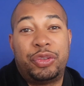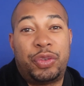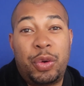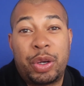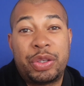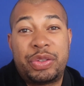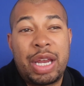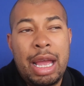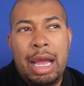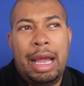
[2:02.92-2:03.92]
divorced.
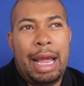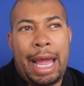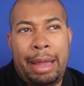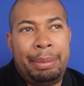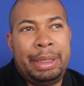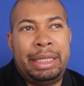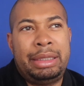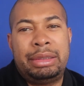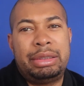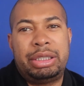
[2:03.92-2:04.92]
I
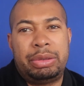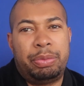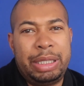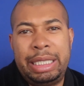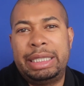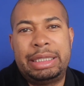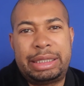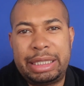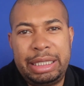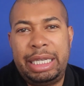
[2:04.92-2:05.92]
mean, we didn't
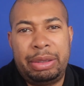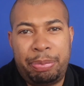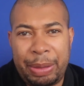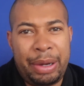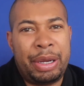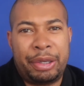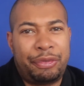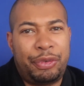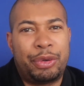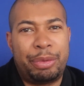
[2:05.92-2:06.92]
see LeBaric
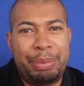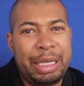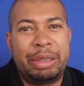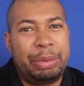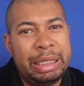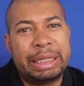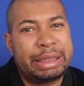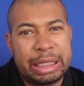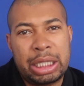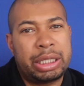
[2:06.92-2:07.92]
for a minute. We
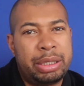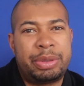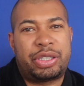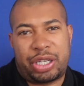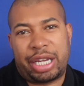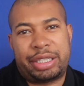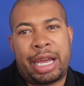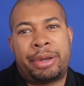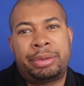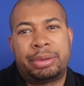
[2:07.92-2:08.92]
could tell he was checked
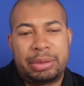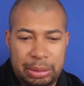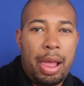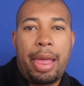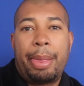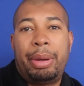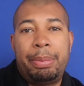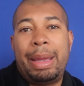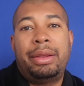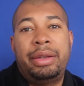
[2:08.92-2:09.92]
out.
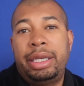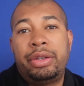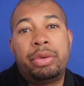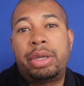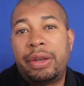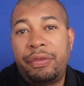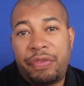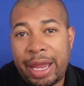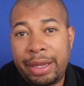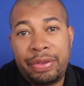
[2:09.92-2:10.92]
But Melody, you can
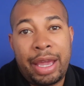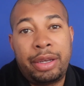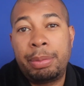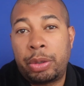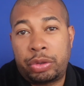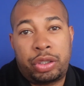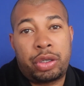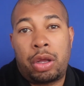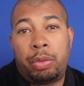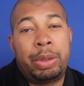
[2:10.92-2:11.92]
feign that
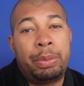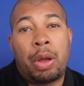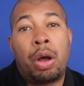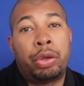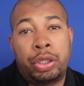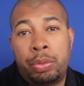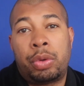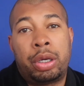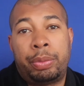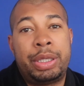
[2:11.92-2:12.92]
emotion all you
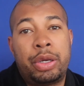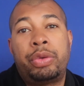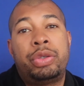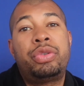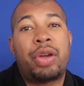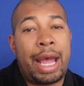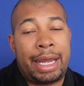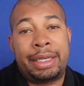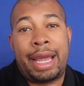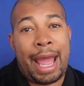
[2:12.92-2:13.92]
want. We know you
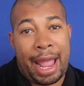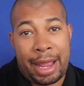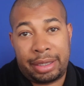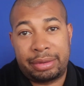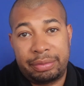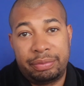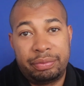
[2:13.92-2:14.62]
trying to act.